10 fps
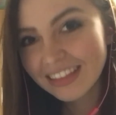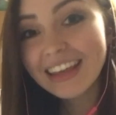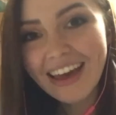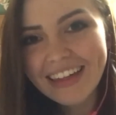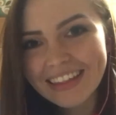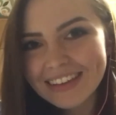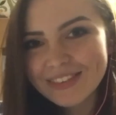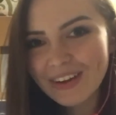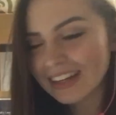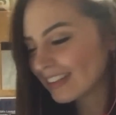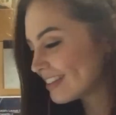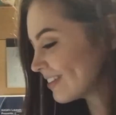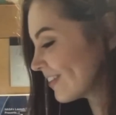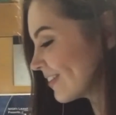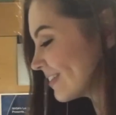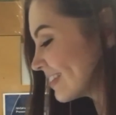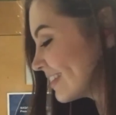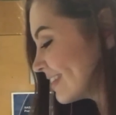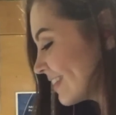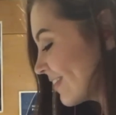yeah, that's right, 0.
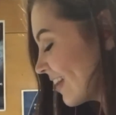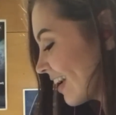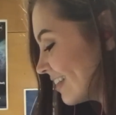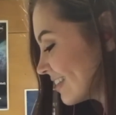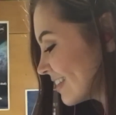Okay.